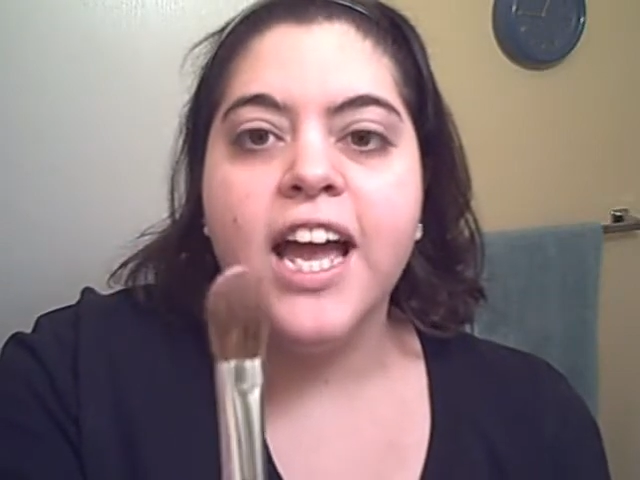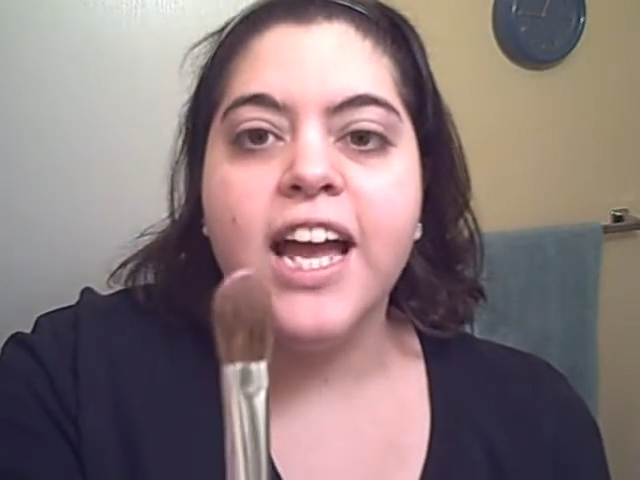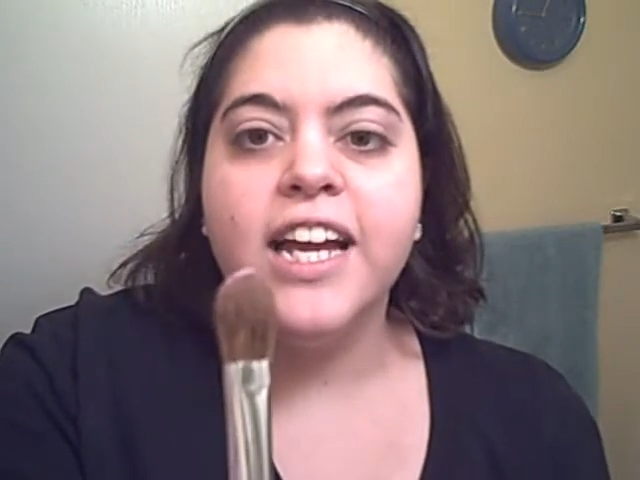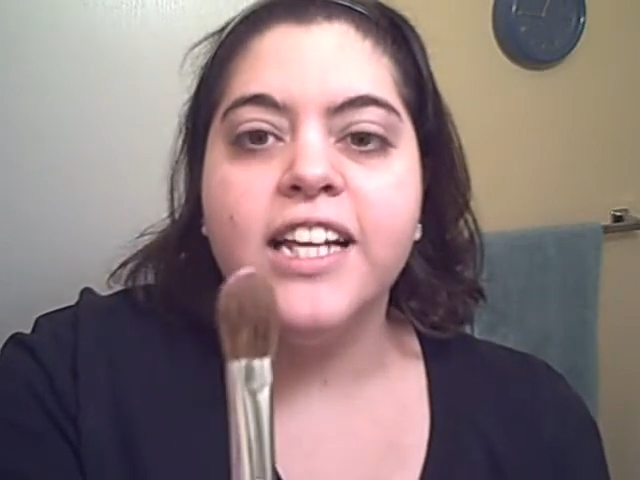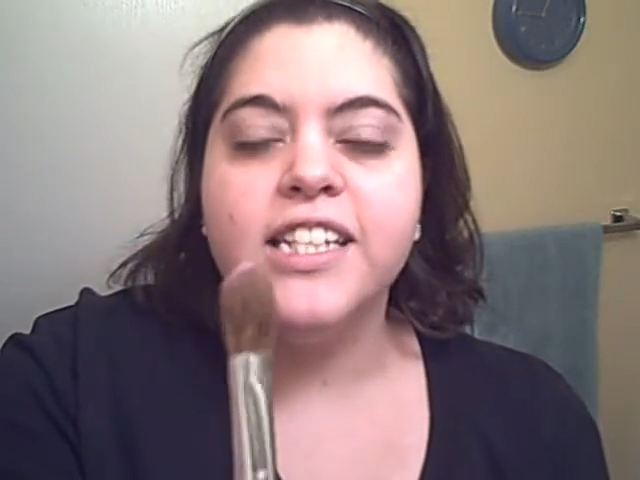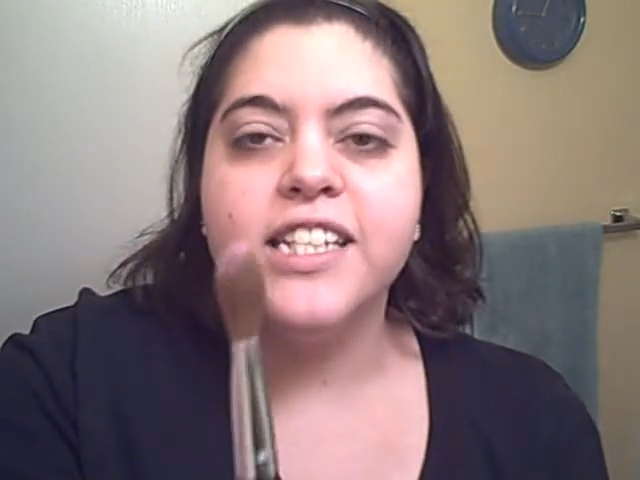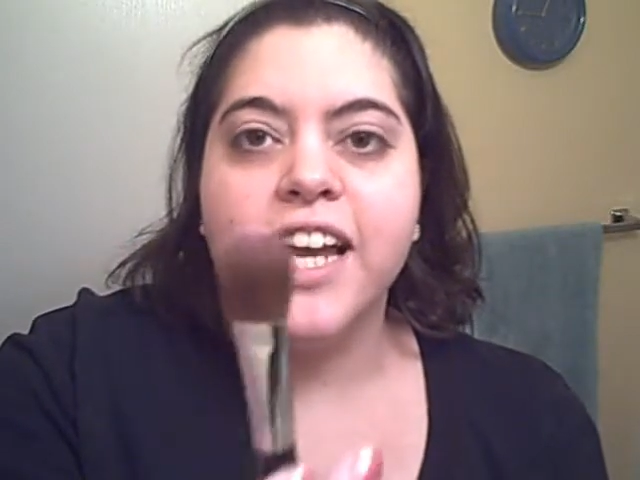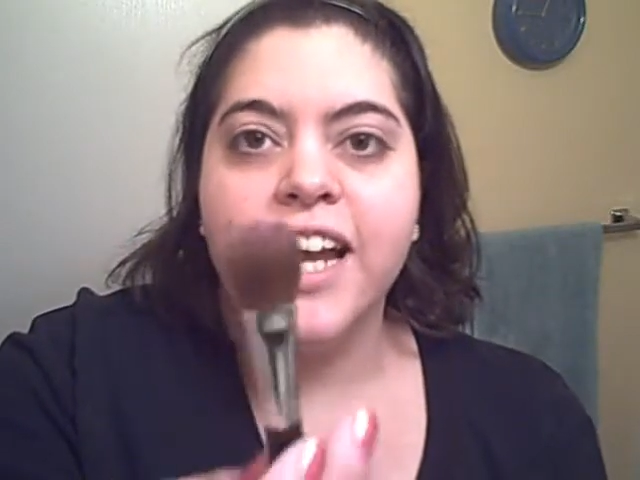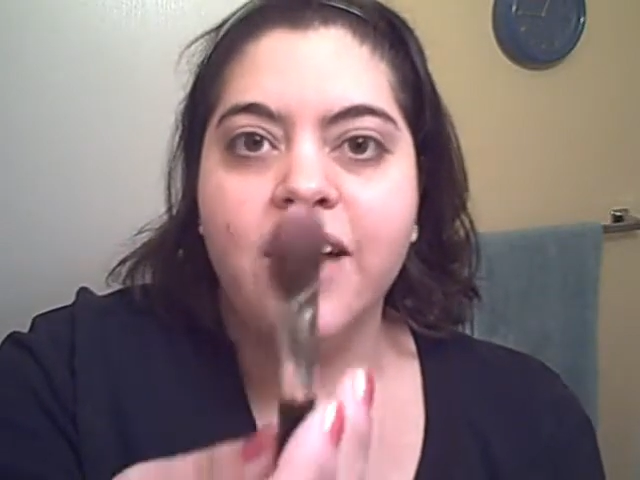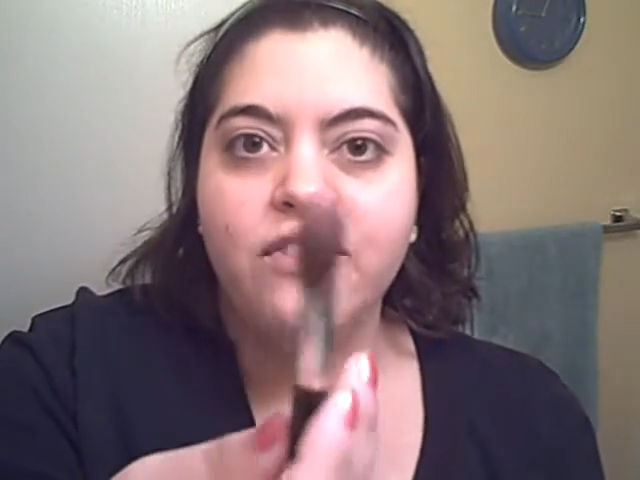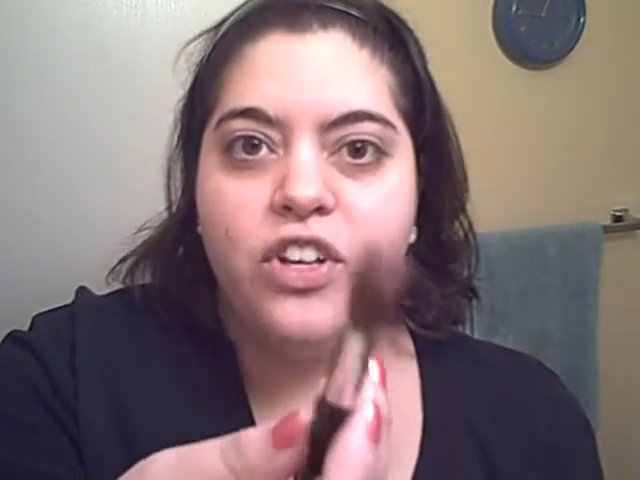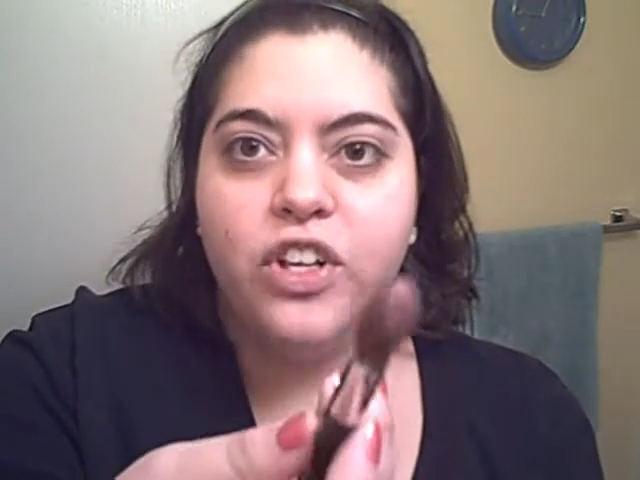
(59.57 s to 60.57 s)
and I
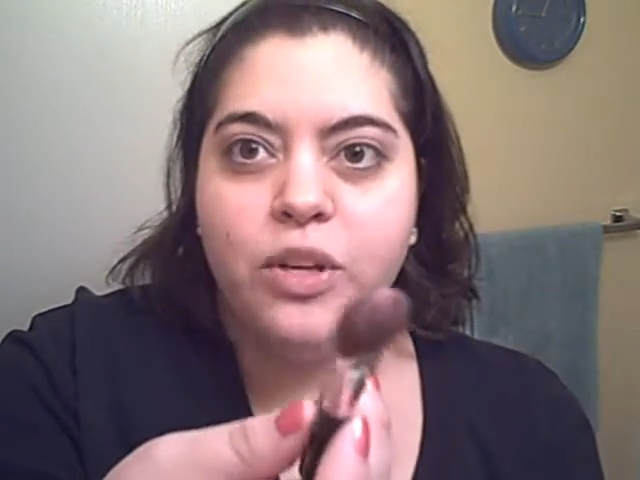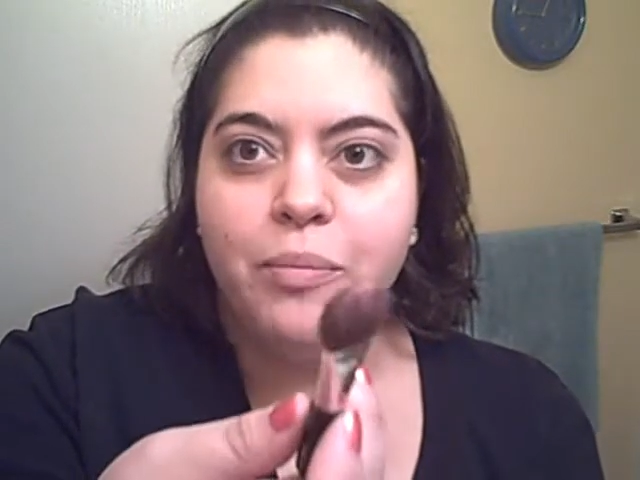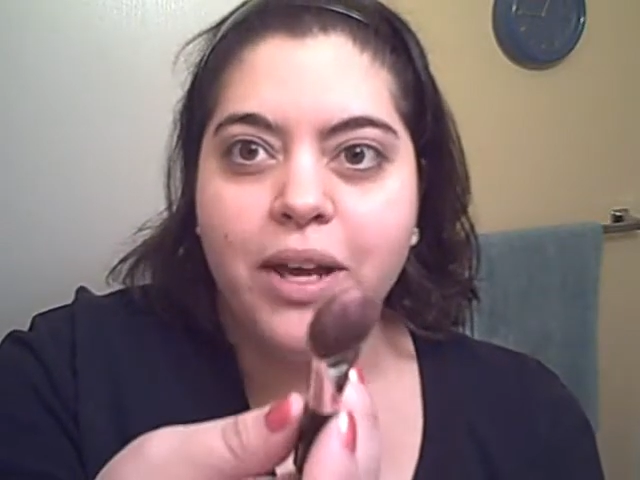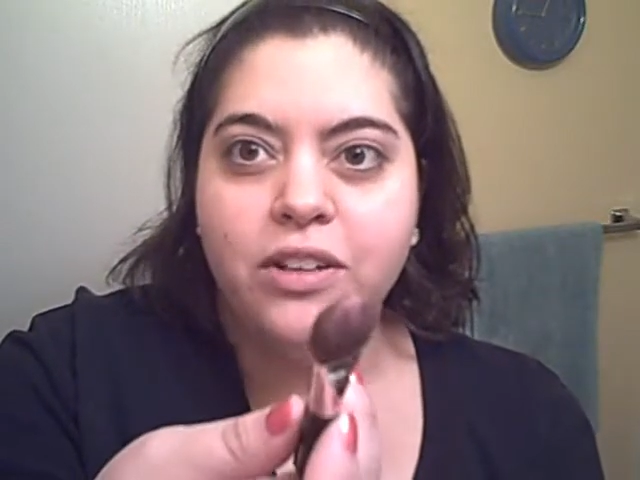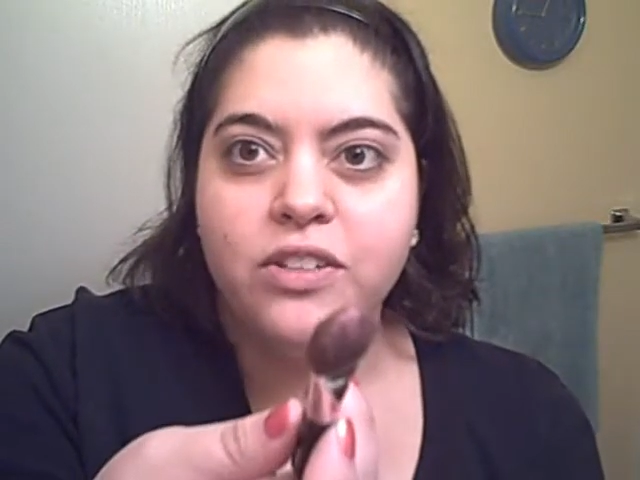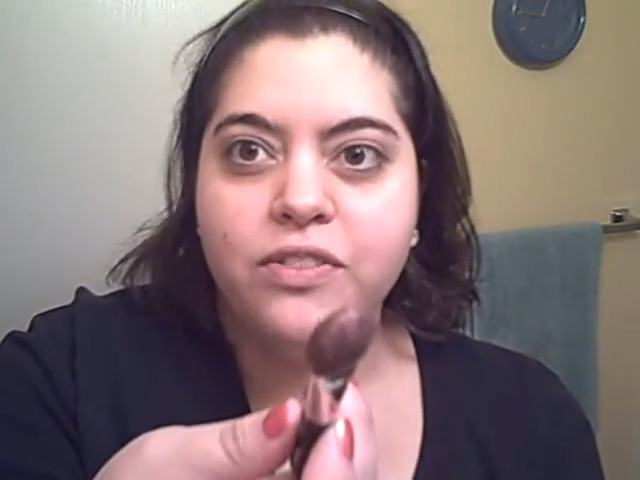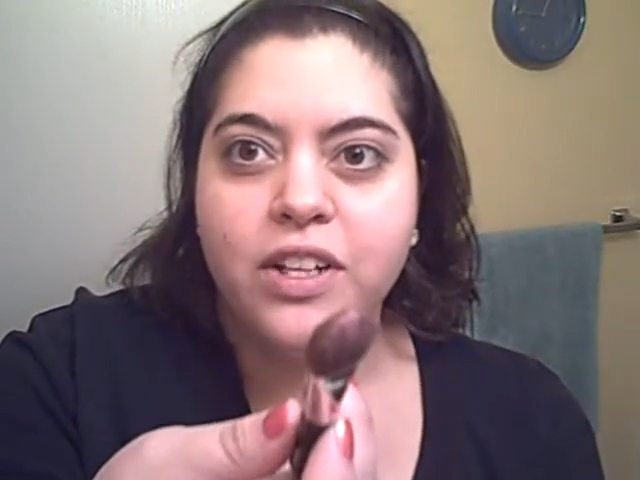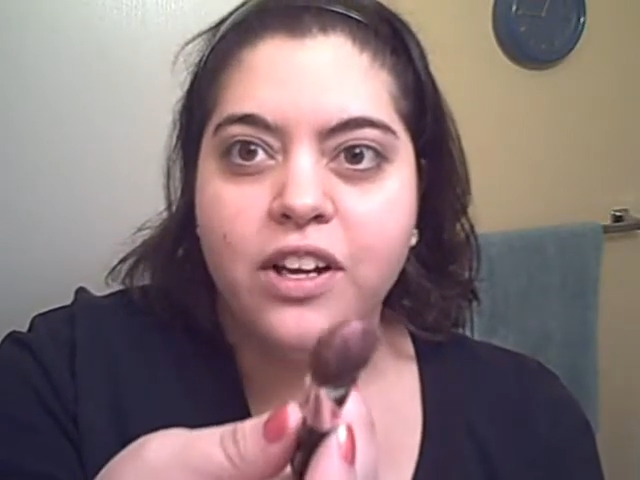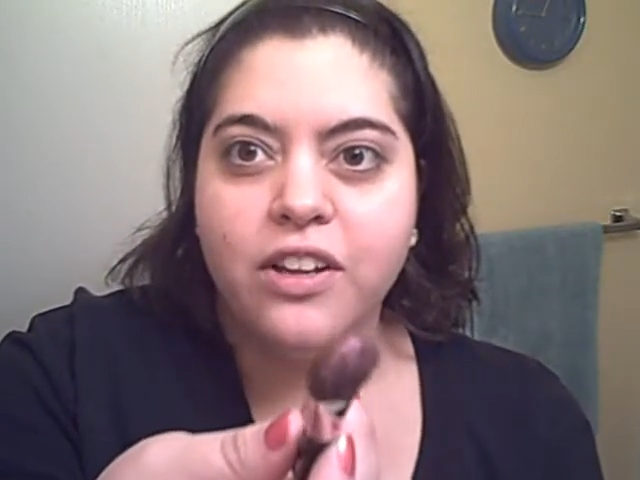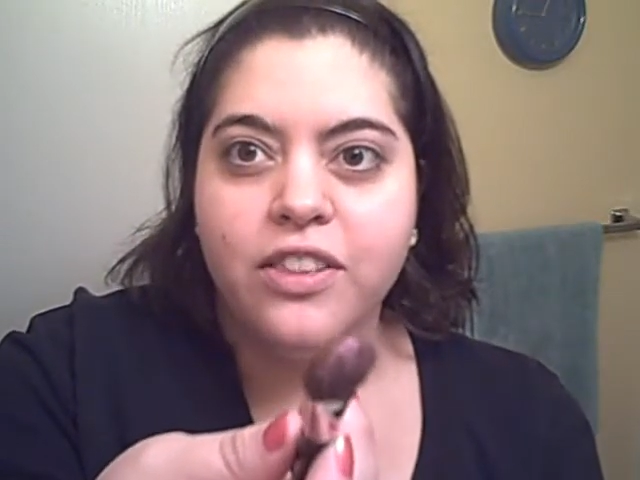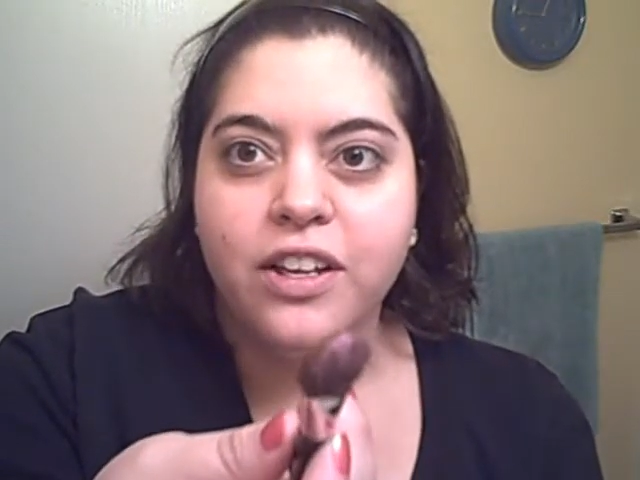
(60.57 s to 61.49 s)
have a good amount of it on